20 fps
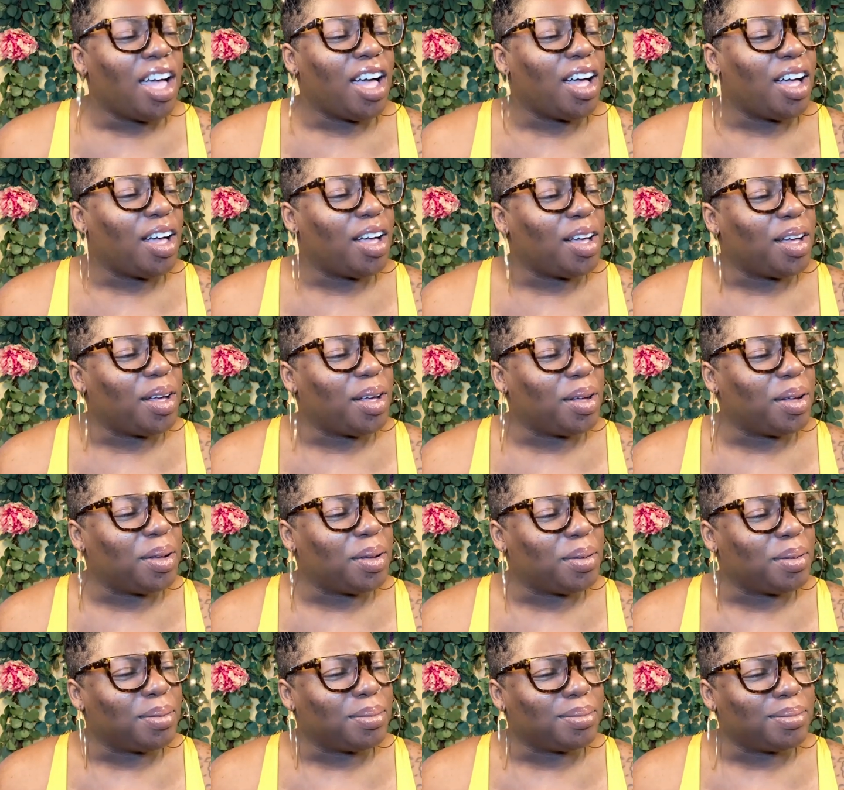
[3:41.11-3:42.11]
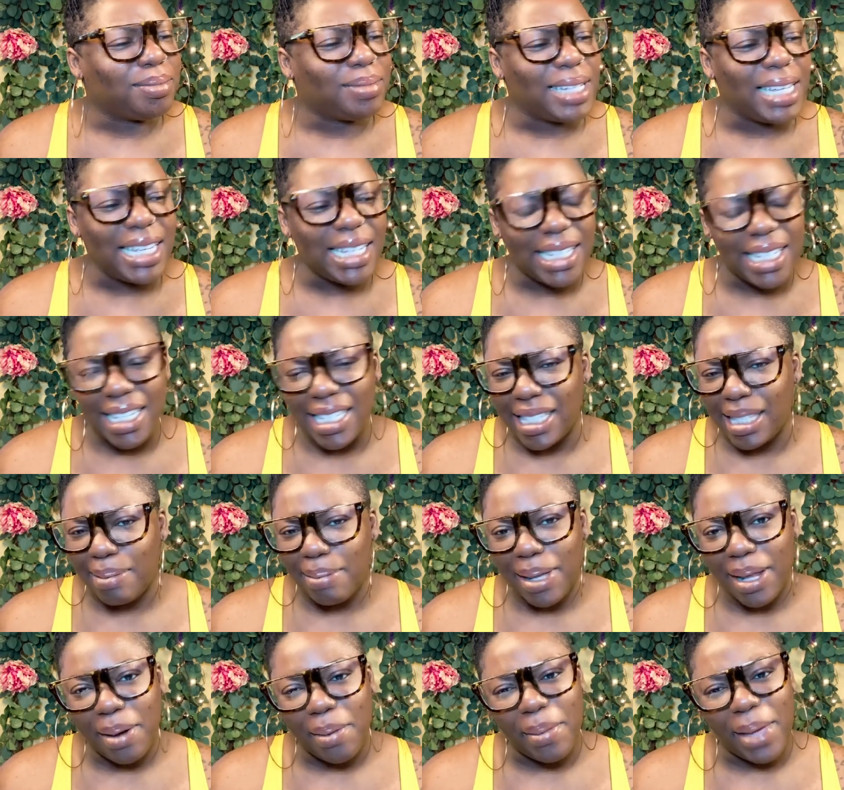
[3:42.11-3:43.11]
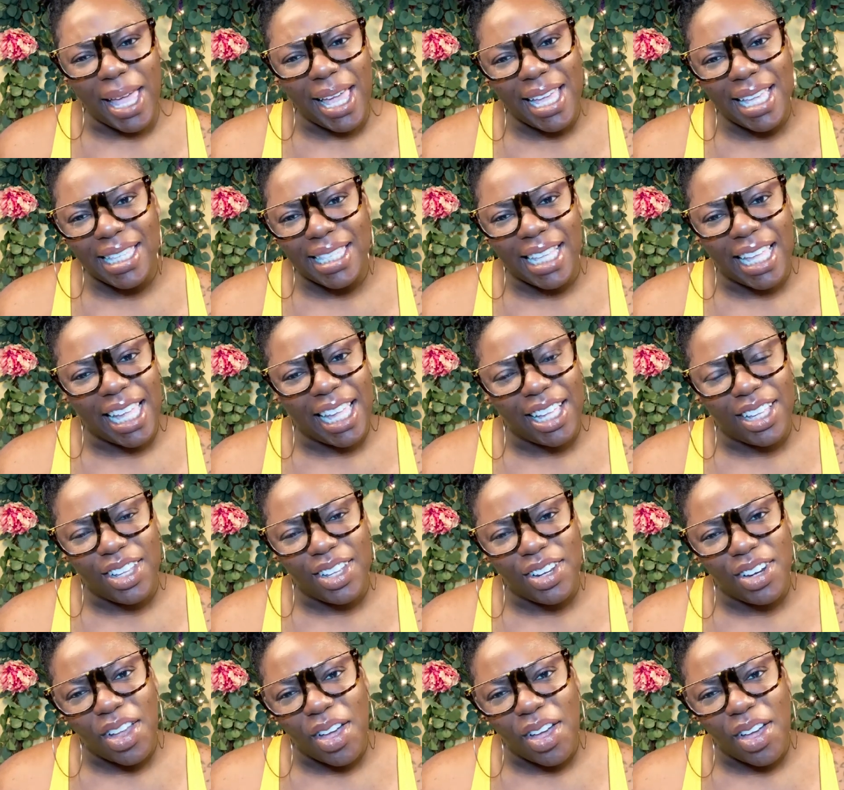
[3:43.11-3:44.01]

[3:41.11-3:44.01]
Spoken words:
It's just been amazing.